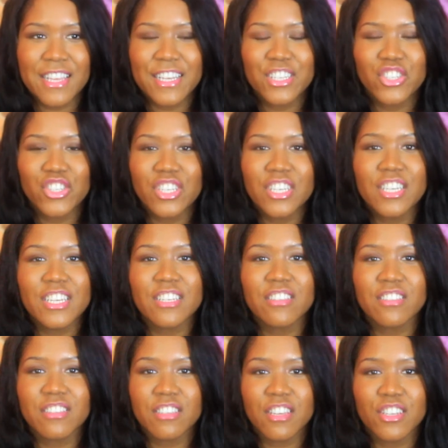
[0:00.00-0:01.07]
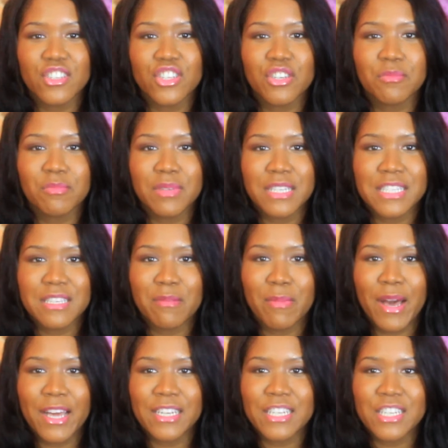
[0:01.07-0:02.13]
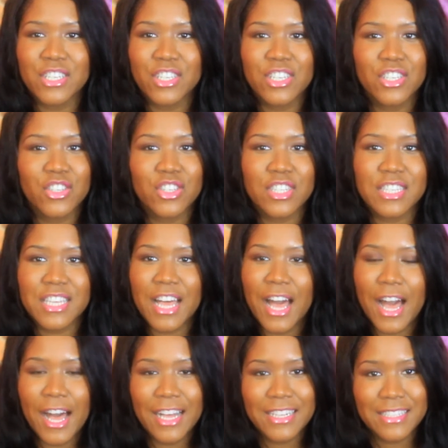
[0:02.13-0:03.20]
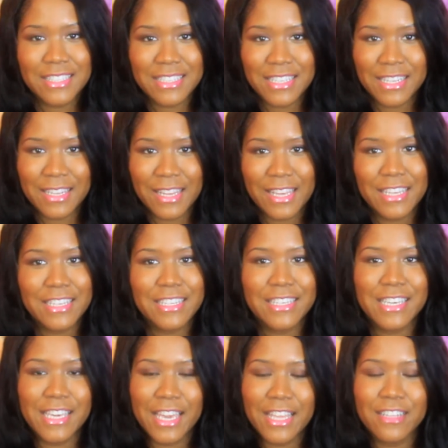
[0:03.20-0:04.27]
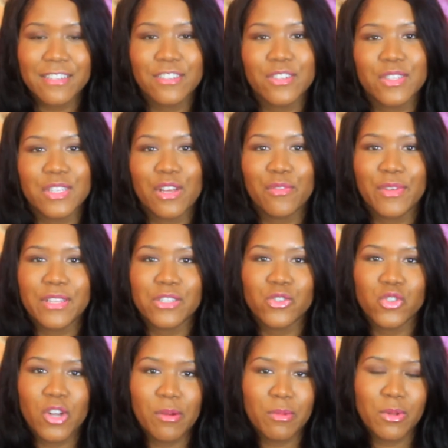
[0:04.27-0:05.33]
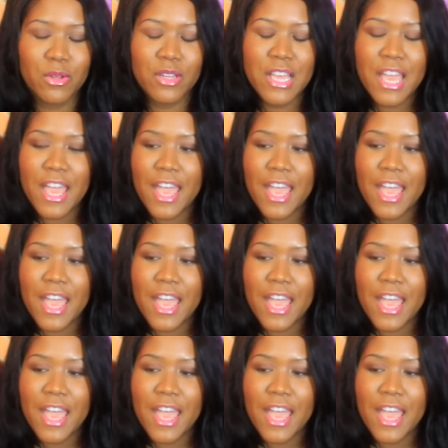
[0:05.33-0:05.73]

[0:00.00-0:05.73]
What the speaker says: Like, she is such a busybody. She is just constantly getting herself into trouble.